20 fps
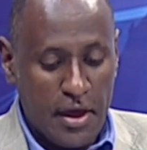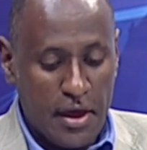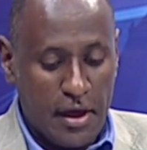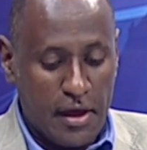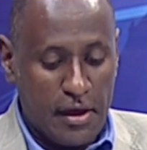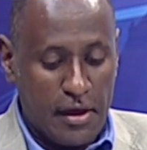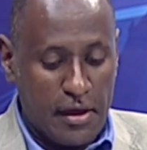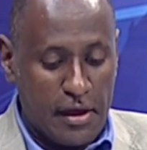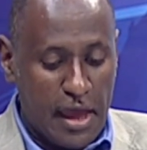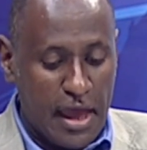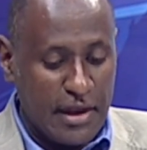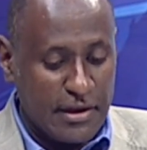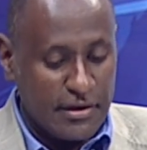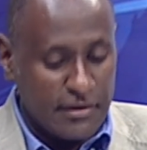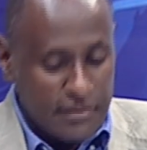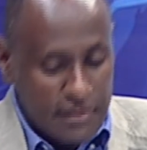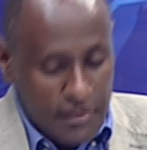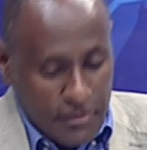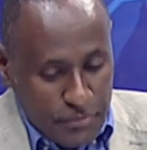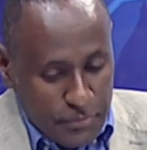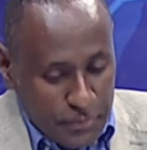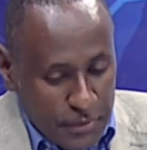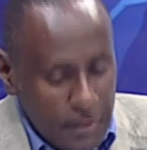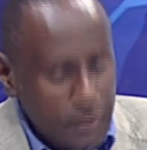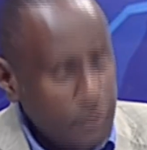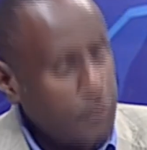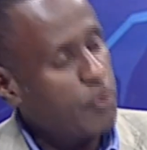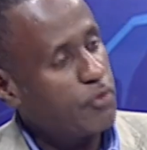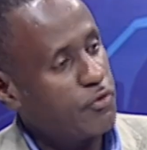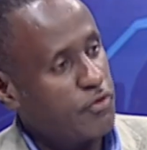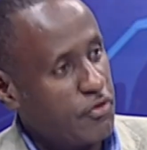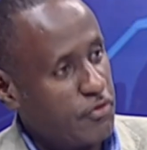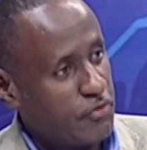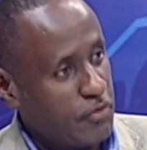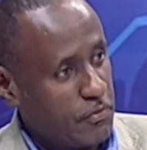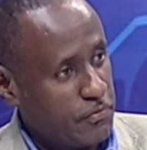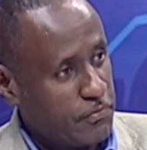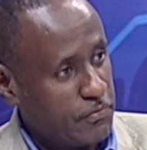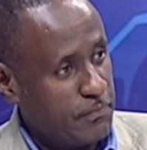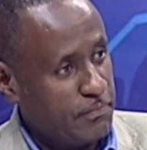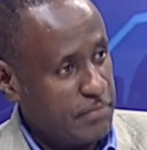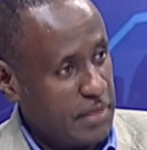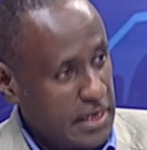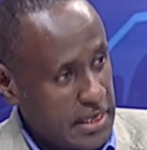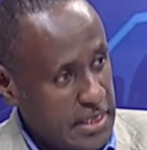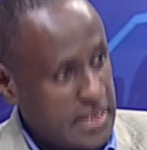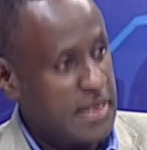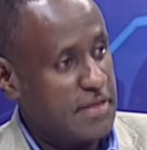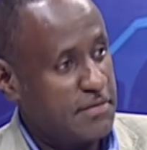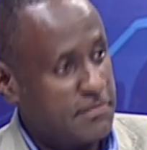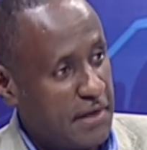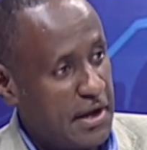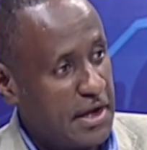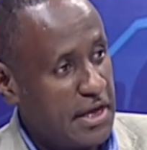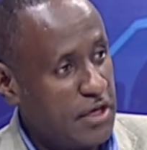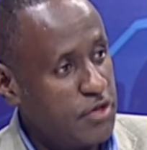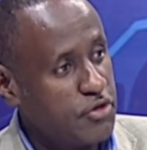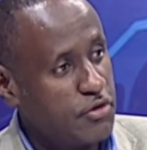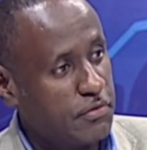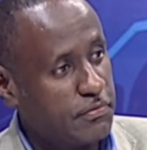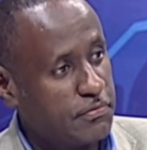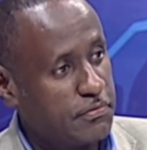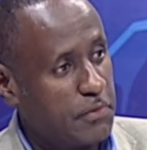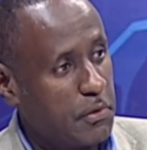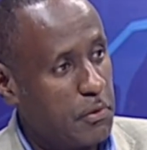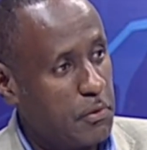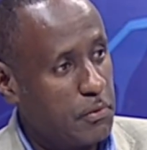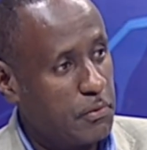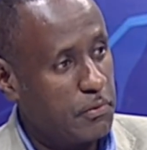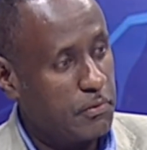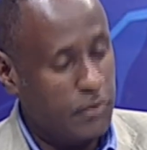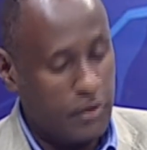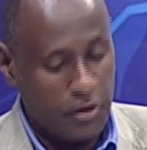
And the three sources of illicit financial flow